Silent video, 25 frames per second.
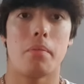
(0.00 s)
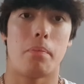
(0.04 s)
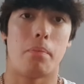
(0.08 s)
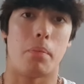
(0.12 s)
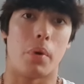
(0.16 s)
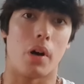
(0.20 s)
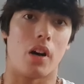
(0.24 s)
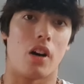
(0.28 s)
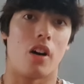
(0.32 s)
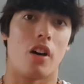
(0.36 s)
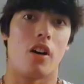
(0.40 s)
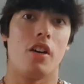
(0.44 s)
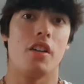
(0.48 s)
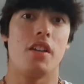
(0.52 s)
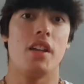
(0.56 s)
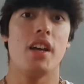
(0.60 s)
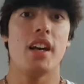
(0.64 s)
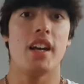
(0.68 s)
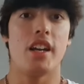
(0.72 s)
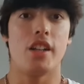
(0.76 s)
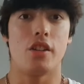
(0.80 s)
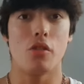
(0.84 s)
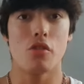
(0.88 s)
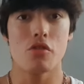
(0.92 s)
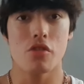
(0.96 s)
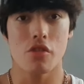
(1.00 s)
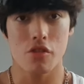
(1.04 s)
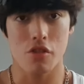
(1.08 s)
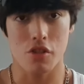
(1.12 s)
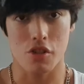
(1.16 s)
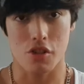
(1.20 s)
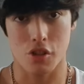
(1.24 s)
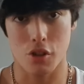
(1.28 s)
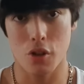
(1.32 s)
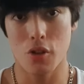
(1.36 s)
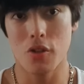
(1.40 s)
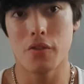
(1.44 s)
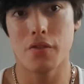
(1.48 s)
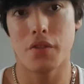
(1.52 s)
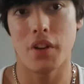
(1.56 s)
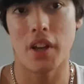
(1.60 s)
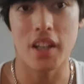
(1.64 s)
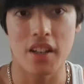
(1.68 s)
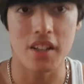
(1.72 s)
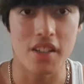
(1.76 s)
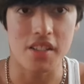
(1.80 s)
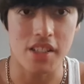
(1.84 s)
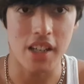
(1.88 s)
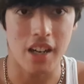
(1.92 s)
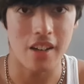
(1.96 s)
But yeah, those are just two
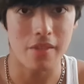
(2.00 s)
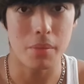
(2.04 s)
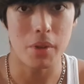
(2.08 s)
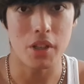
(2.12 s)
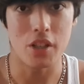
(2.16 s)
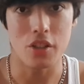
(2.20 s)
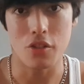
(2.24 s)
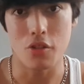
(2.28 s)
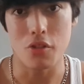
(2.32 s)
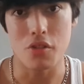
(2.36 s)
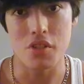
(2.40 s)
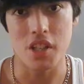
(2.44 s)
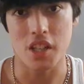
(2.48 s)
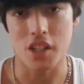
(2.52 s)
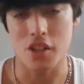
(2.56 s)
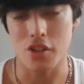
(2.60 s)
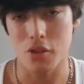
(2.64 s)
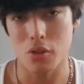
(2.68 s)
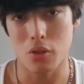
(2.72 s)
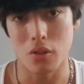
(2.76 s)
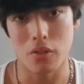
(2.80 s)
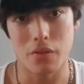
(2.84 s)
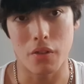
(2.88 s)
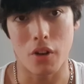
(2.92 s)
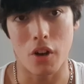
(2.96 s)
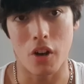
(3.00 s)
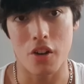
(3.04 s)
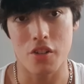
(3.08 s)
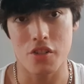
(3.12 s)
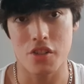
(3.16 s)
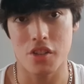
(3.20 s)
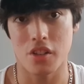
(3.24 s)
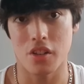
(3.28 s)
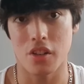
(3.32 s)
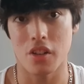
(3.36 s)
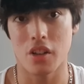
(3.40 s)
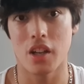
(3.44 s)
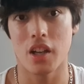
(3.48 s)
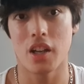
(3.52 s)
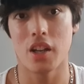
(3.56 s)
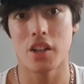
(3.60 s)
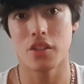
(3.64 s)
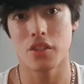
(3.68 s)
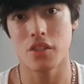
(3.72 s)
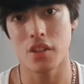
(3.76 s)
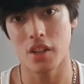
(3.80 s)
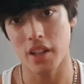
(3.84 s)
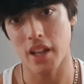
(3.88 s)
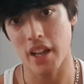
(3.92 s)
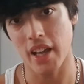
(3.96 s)
things I've been using so far to
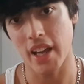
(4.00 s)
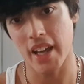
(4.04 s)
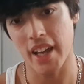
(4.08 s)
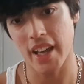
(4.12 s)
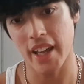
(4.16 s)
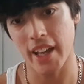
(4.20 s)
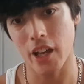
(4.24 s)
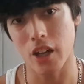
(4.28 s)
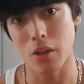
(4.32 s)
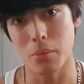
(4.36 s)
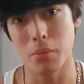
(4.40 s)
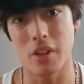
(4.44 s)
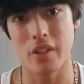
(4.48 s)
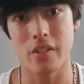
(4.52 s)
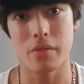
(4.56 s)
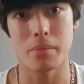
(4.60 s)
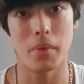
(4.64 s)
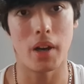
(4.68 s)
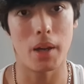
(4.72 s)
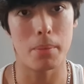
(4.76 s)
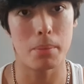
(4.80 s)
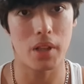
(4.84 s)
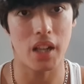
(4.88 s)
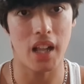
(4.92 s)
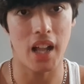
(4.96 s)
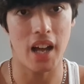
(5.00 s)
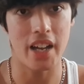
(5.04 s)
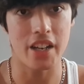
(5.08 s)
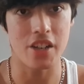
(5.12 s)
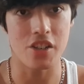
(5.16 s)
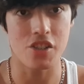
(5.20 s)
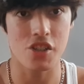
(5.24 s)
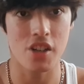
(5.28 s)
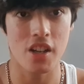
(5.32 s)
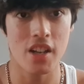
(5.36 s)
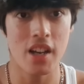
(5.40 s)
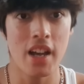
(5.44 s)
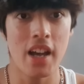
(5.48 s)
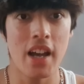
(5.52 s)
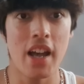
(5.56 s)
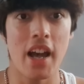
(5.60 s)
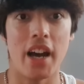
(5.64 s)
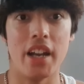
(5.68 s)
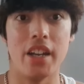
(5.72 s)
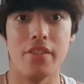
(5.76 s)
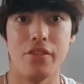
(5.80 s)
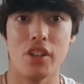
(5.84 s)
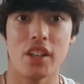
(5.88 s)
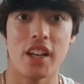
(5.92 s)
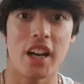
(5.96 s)
help me with my planche.
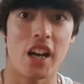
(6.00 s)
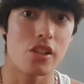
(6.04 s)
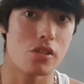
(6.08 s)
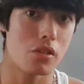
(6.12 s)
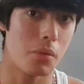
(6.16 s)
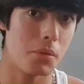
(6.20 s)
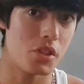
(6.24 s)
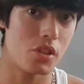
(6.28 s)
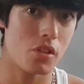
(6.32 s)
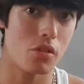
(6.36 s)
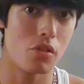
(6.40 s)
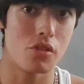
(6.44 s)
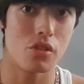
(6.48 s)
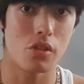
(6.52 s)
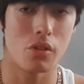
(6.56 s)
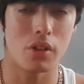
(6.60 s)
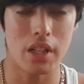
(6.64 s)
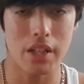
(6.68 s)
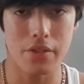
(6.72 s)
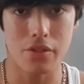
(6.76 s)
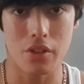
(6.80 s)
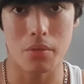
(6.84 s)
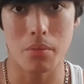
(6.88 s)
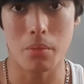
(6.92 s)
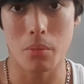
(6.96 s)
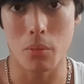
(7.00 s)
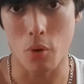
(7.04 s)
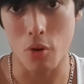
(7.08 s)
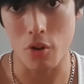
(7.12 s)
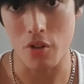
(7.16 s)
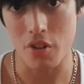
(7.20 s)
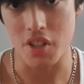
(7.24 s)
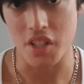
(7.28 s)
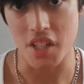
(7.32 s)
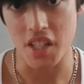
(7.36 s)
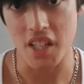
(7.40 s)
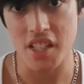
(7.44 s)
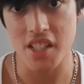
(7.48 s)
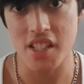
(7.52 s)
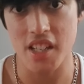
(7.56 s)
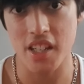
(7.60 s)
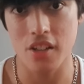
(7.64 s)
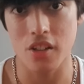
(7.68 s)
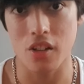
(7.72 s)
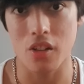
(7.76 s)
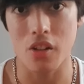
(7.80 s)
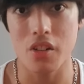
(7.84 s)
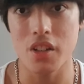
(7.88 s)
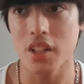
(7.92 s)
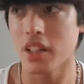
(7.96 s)
And if you guys want me to go into even more detail
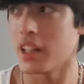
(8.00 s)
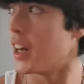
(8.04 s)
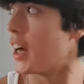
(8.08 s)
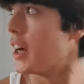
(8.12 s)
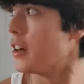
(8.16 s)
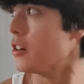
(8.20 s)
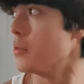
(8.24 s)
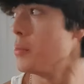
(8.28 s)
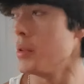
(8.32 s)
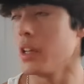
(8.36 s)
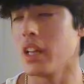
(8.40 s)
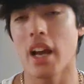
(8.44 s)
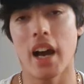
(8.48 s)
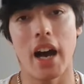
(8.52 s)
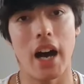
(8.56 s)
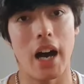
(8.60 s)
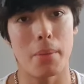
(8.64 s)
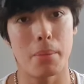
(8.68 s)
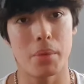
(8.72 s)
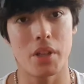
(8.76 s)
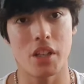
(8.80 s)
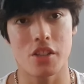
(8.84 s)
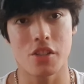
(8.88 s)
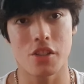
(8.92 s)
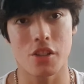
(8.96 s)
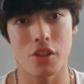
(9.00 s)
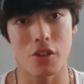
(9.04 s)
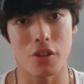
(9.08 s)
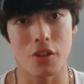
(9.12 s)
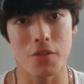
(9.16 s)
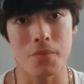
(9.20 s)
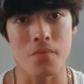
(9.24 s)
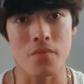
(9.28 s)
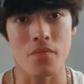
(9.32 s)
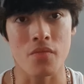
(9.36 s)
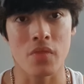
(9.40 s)
on it, I will be happy to